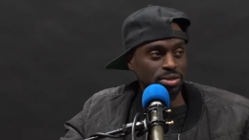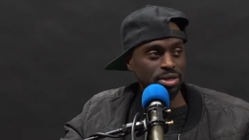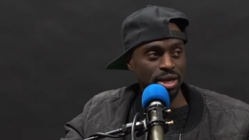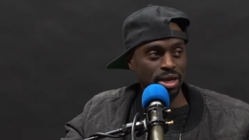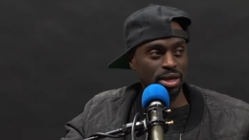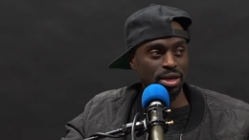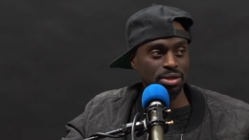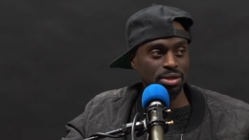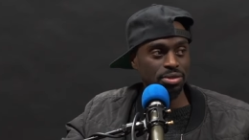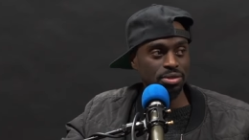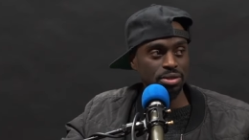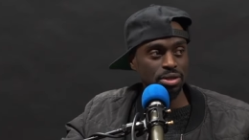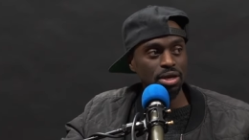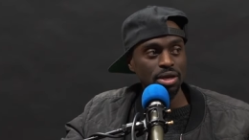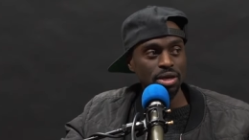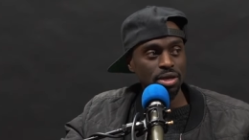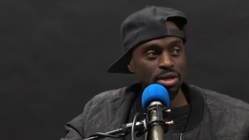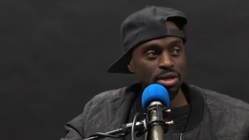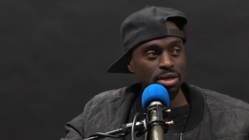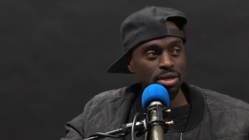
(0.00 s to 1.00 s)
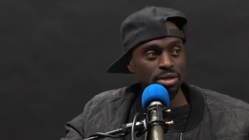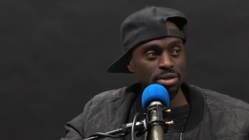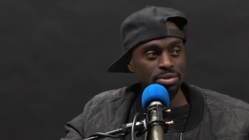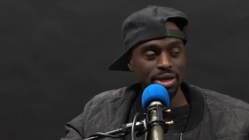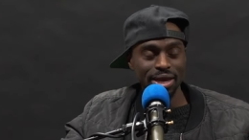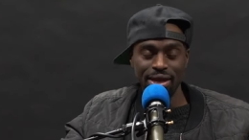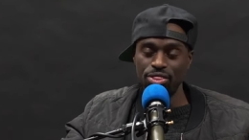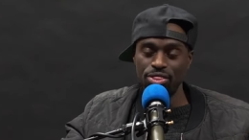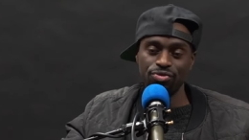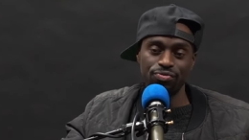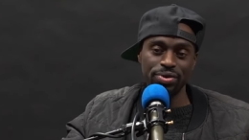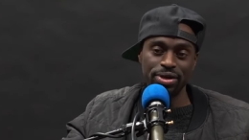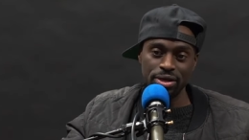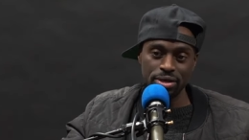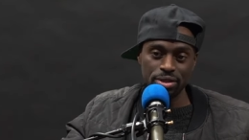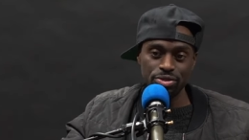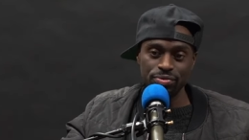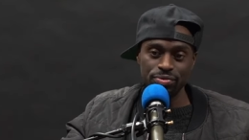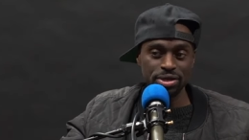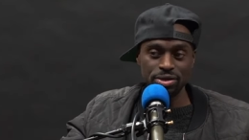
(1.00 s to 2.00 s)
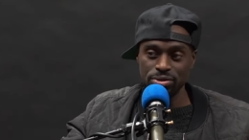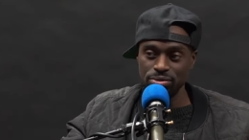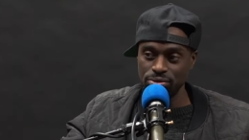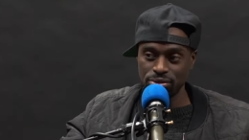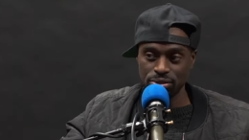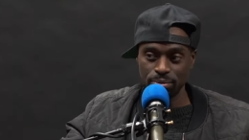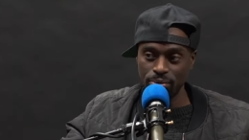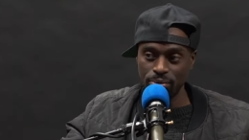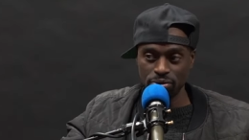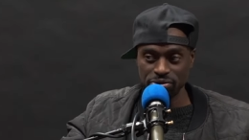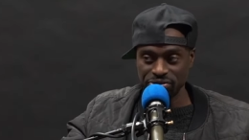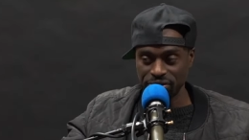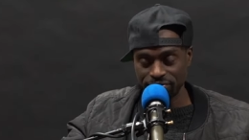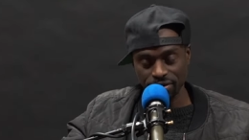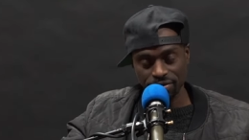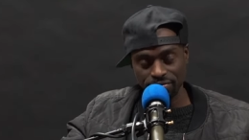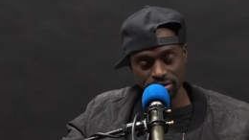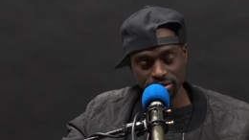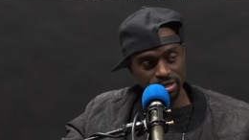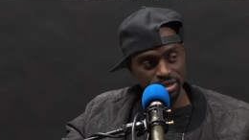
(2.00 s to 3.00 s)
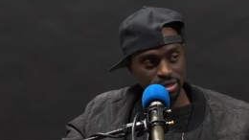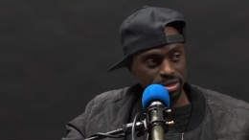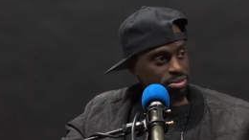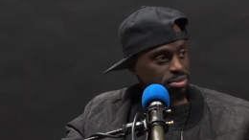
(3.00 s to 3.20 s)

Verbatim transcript: Yeah, it's crazy. Yeah, three. Three was the most I've ever did.